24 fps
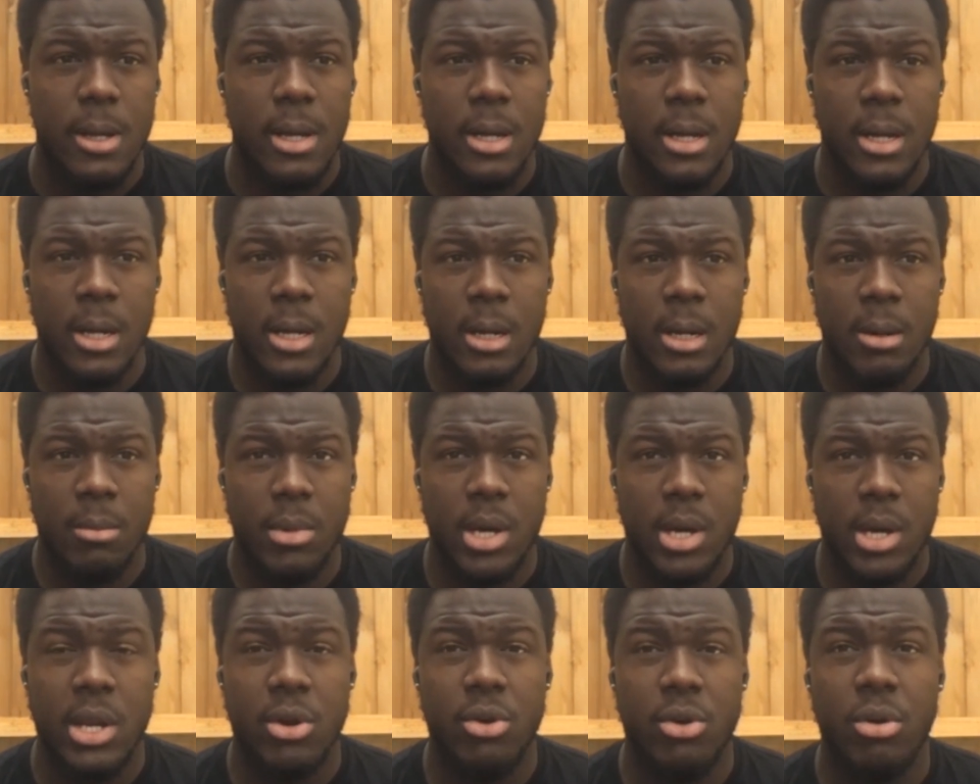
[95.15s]

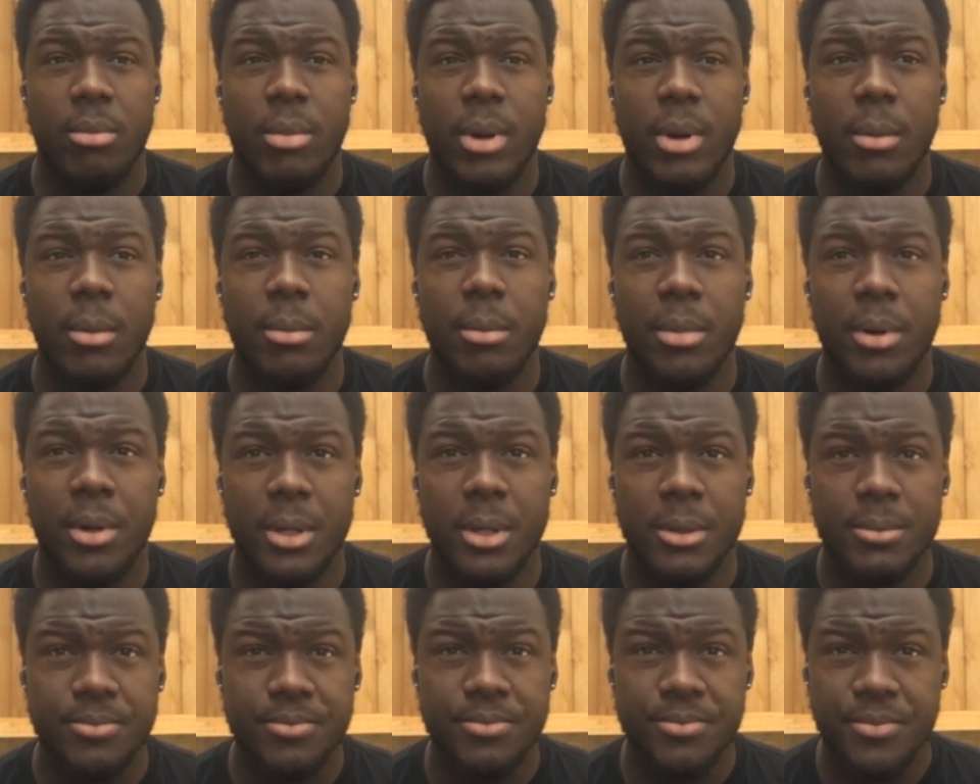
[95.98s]
And I
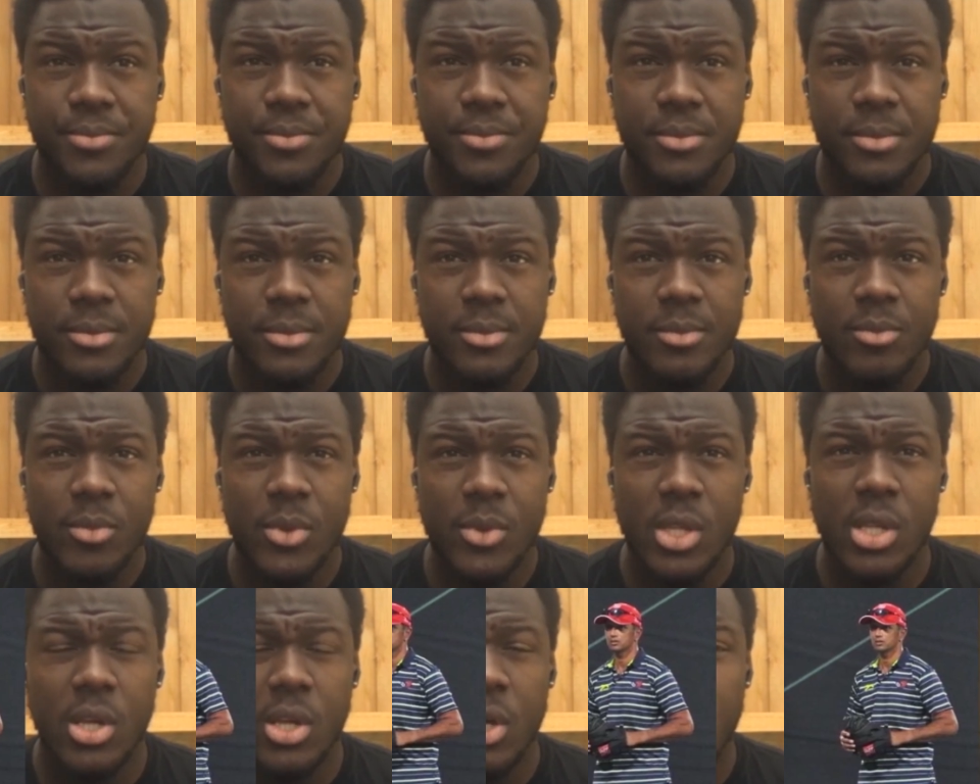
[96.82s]
remember
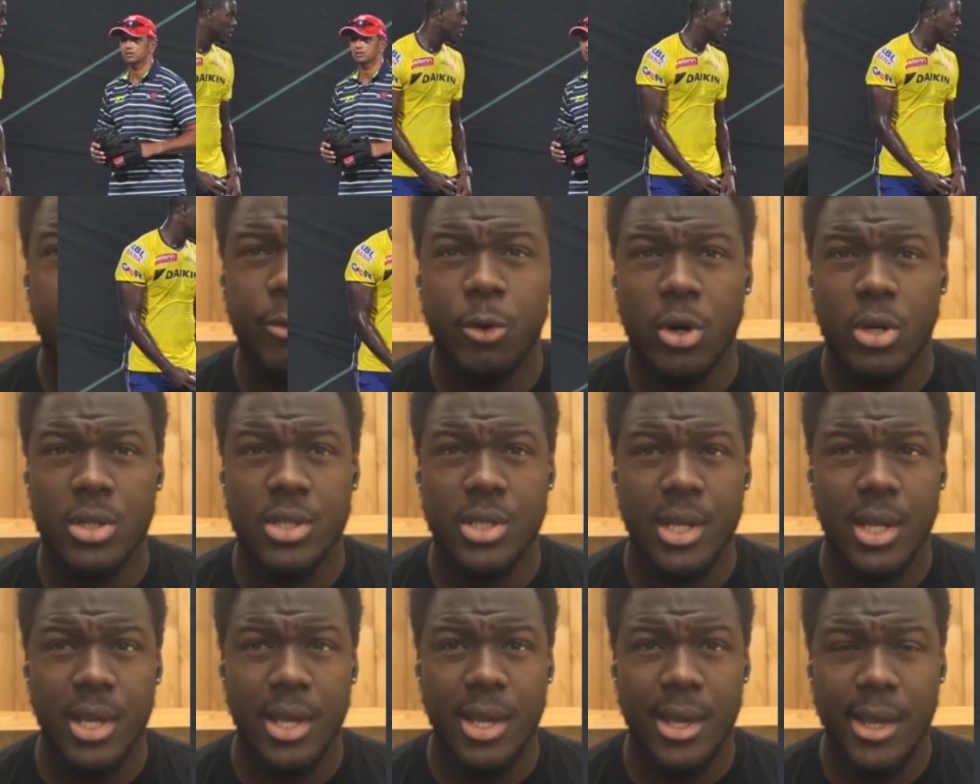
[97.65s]
he got
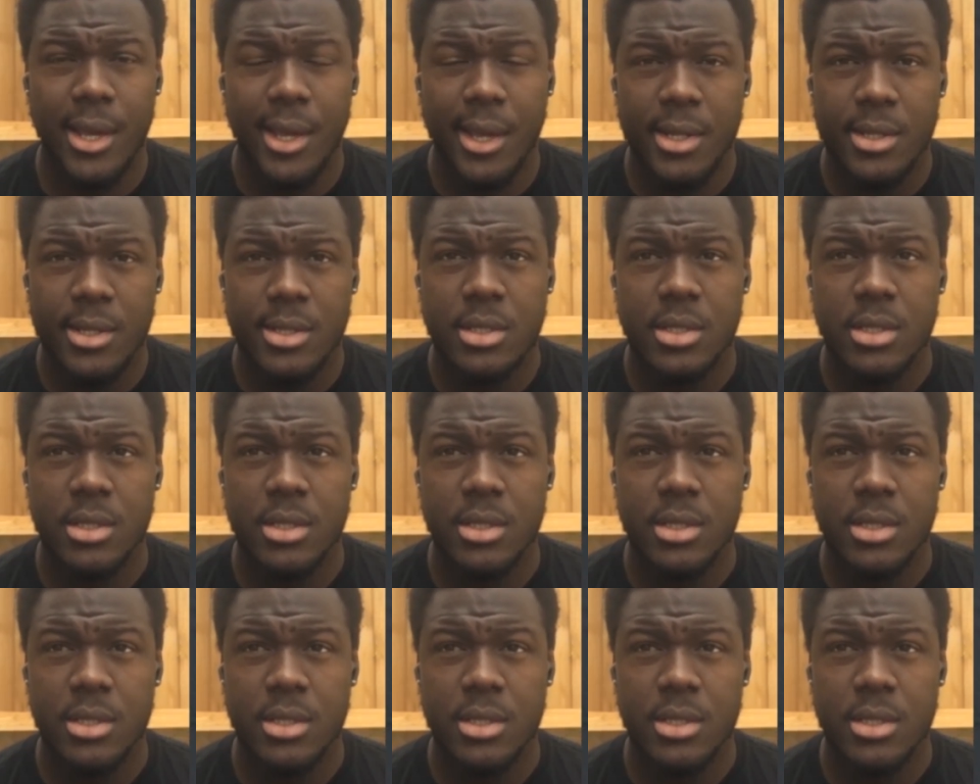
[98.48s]
48